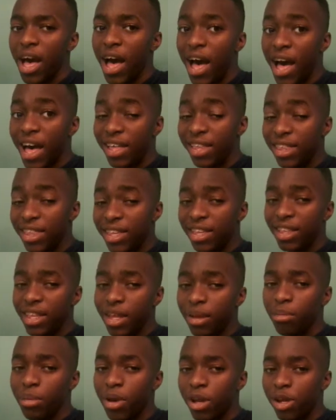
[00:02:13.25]
I think
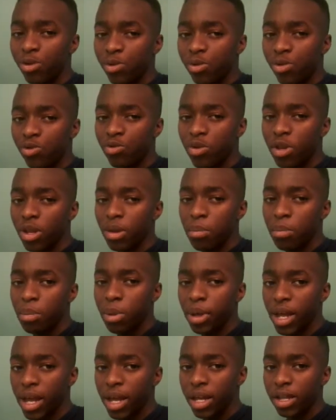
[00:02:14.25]
that match was really
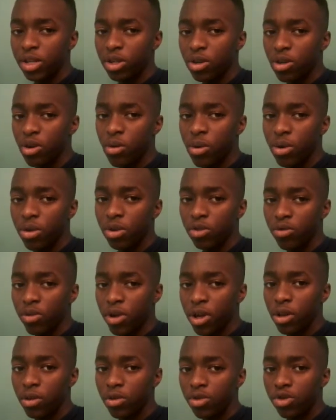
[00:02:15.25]
planned to go on the
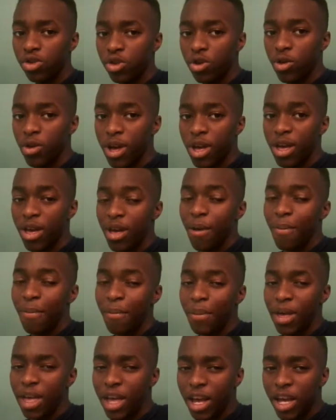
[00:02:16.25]
regular show
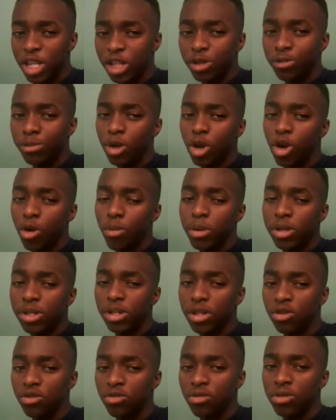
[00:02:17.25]
because of Naomi's
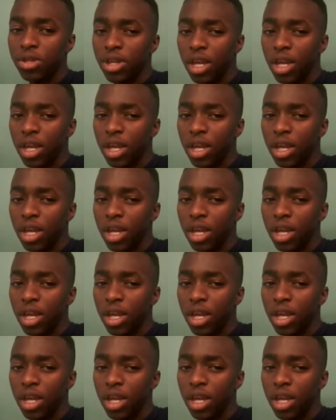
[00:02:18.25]
entrance.